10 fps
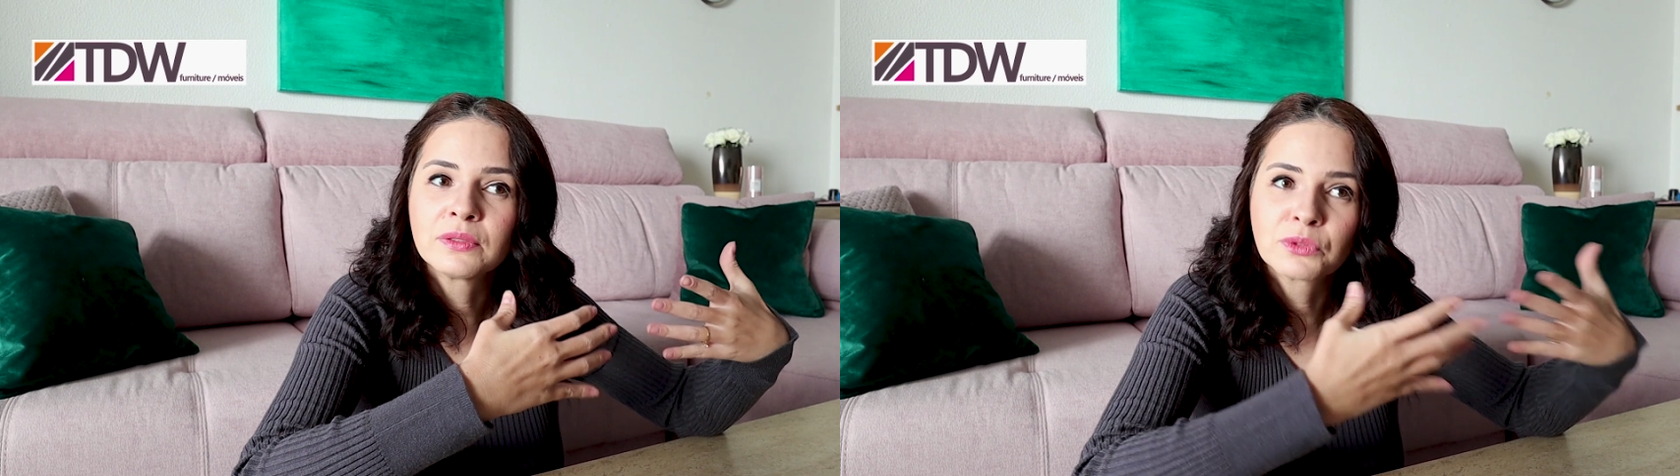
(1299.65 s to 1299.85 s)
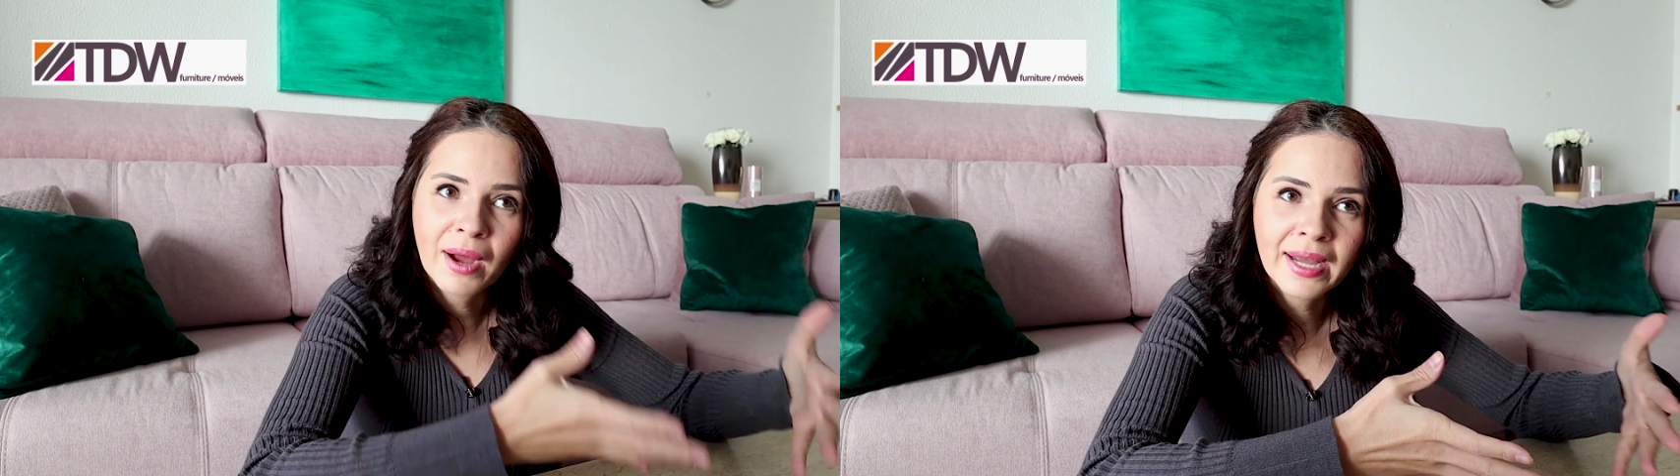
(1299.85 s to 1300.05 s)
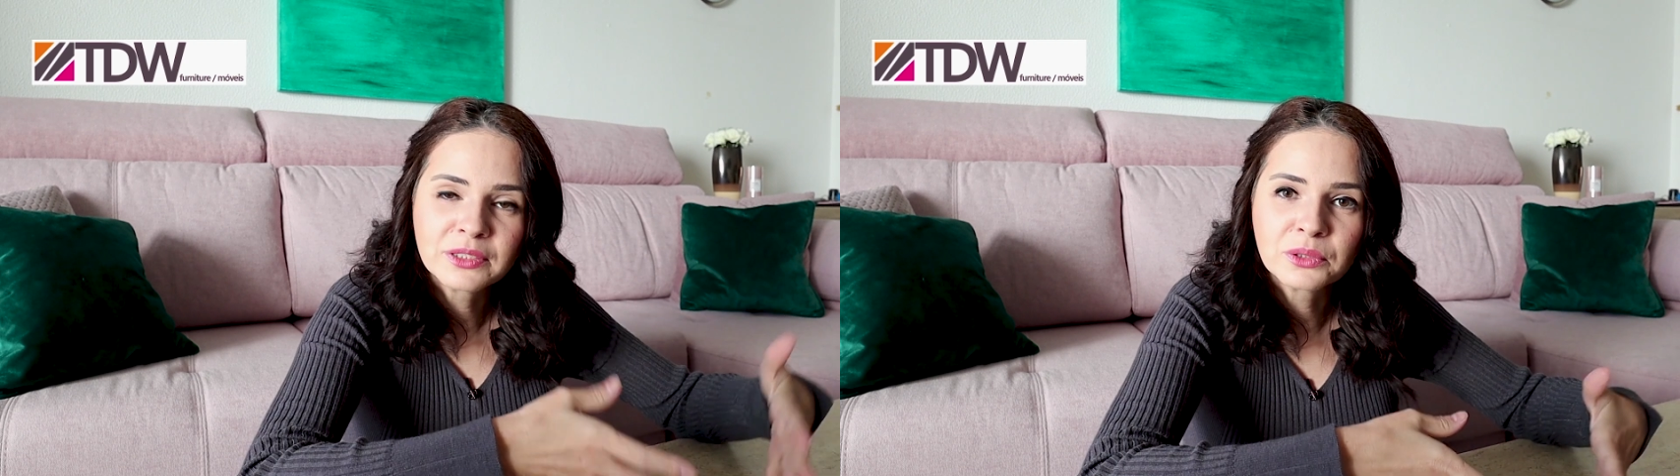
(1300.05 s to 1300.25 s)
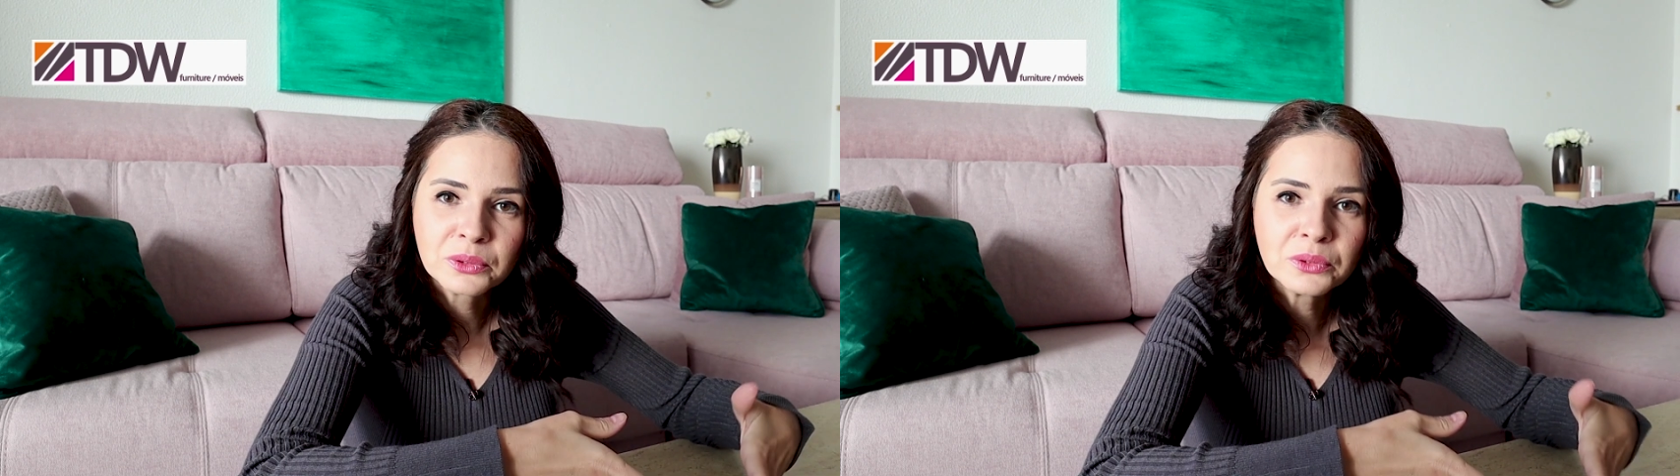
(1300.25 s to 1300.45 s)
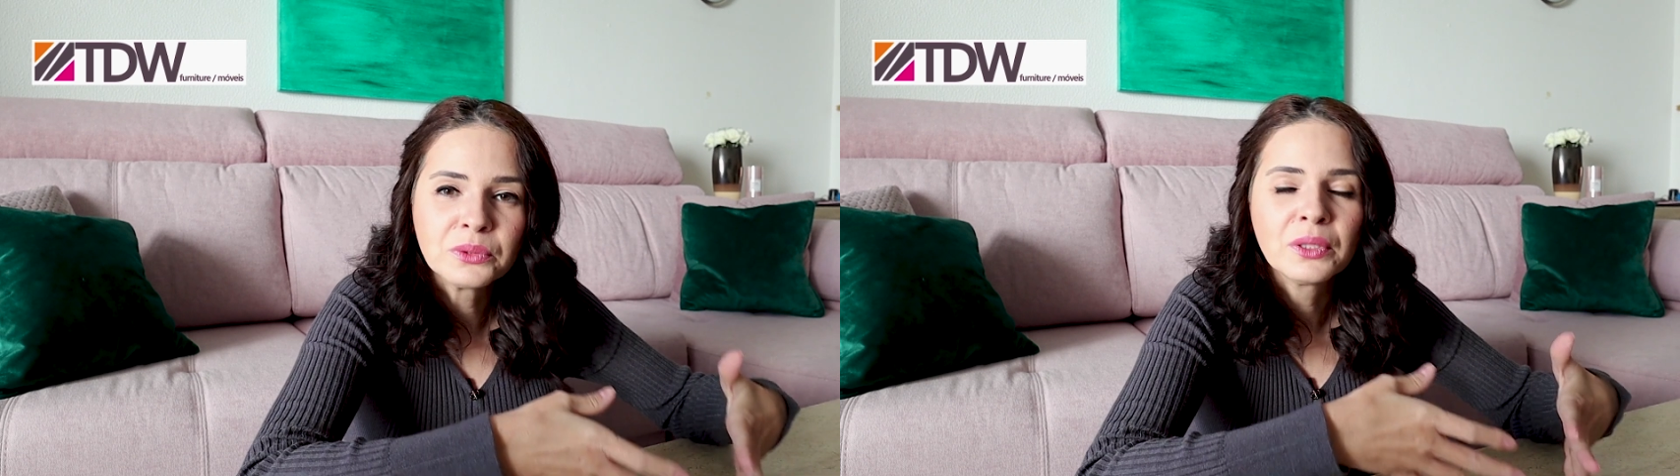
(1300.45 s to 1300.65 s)
tried to
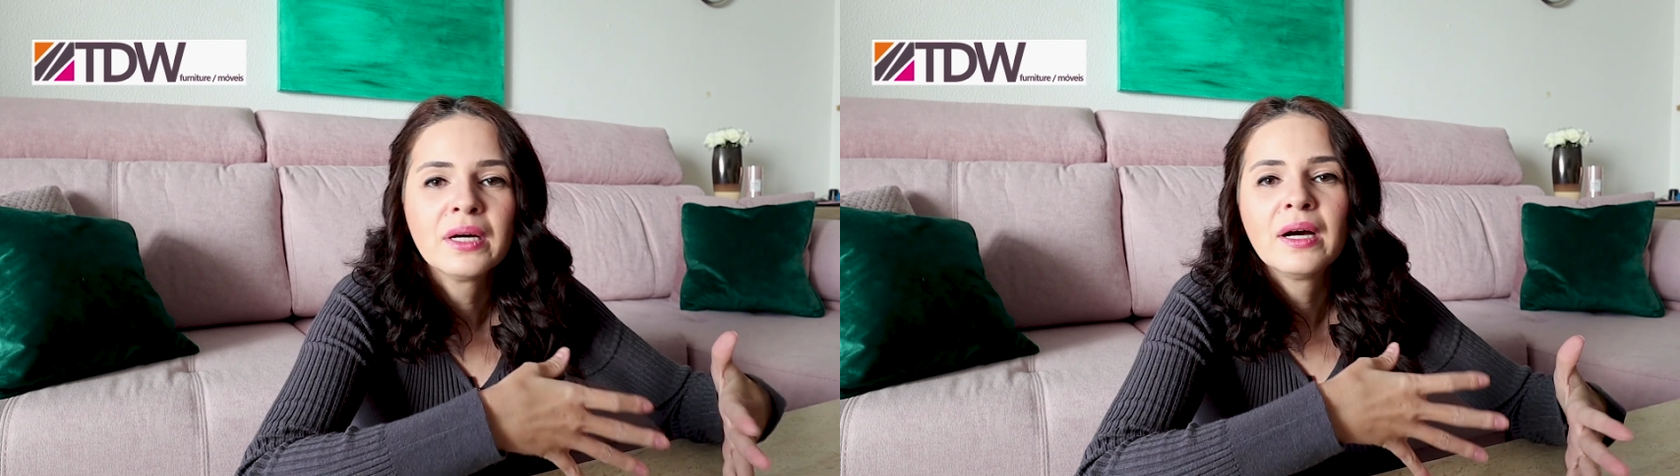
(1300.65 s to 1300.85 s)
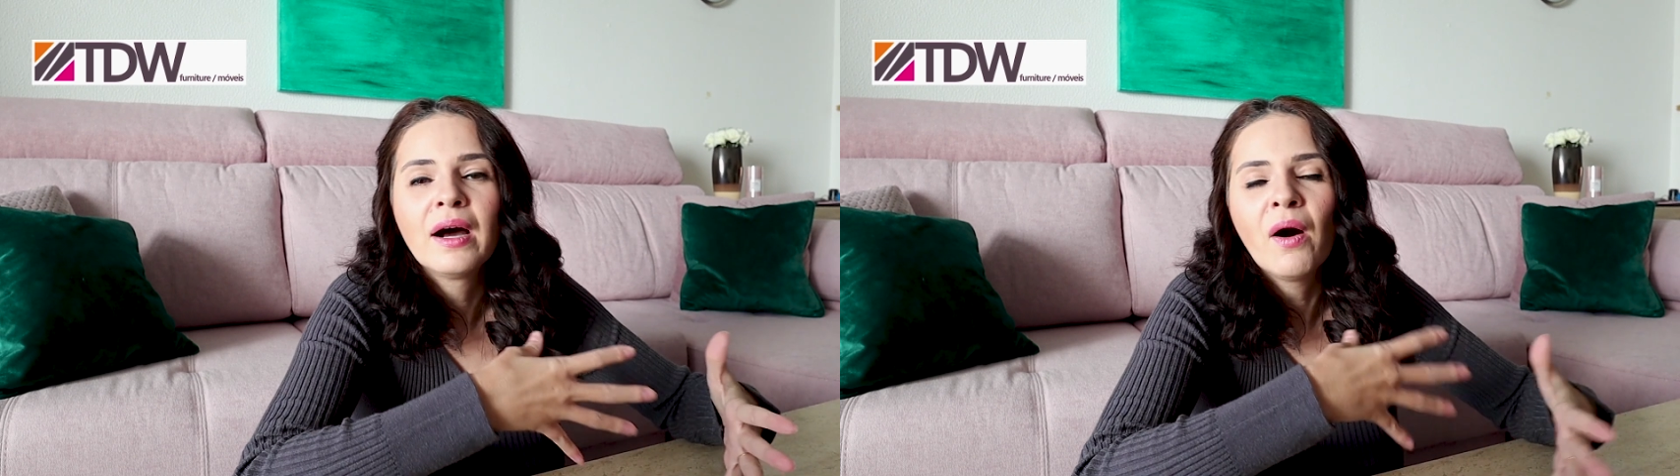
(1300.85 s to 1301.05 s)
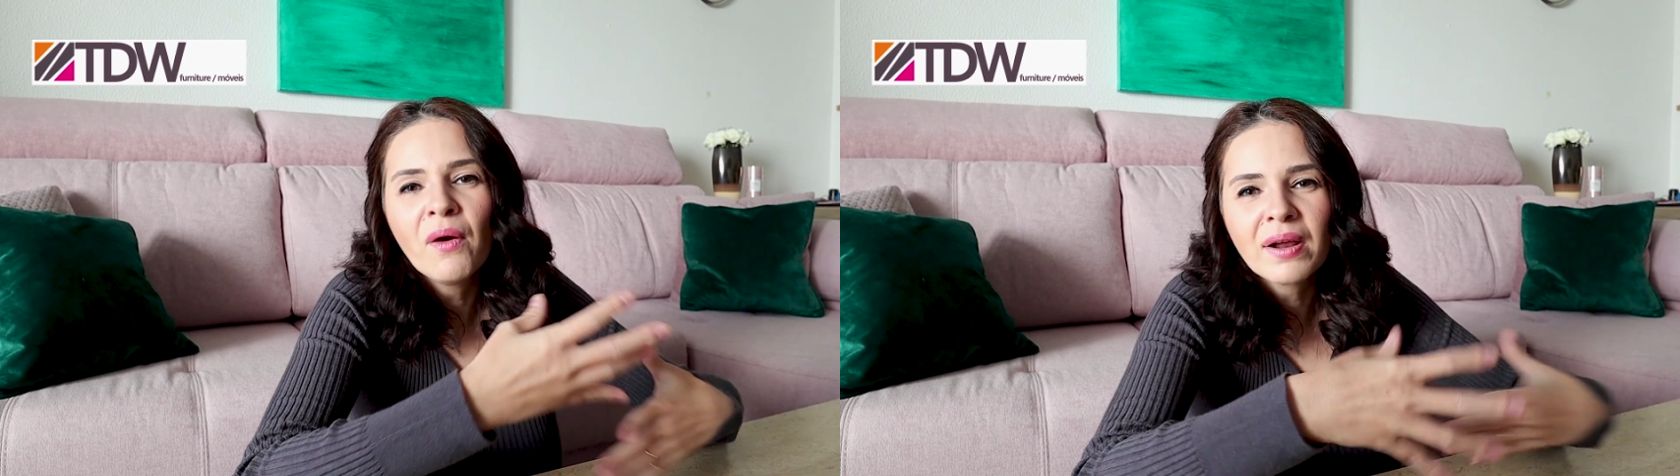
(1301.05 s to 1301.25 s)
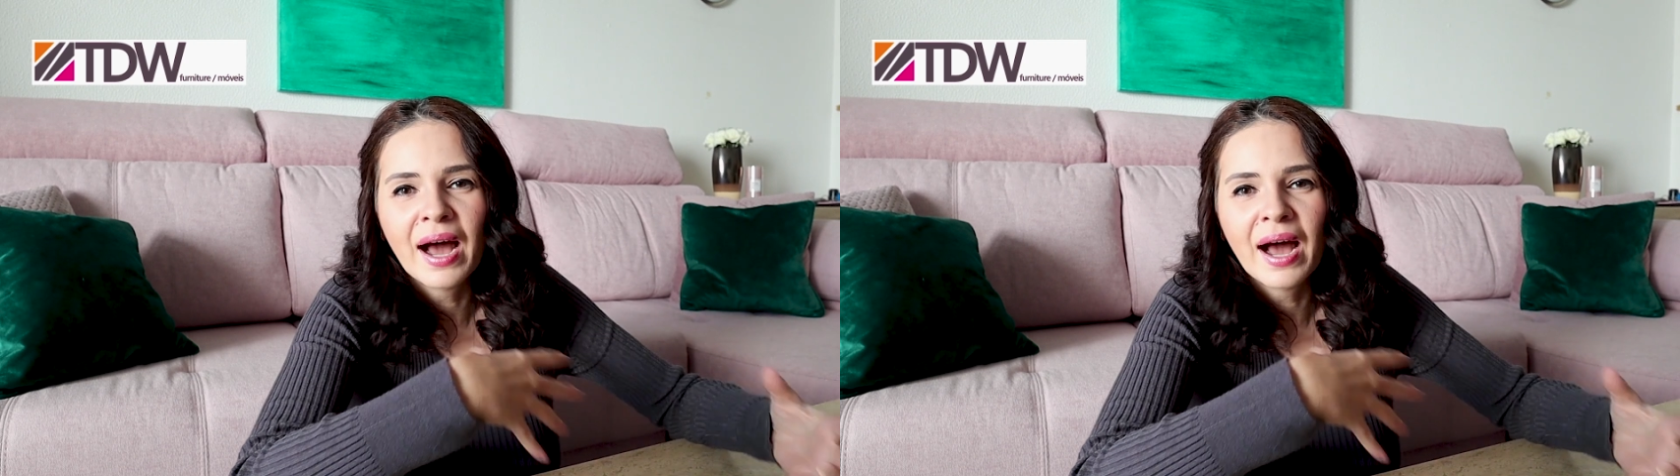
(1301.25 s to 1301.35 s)
do all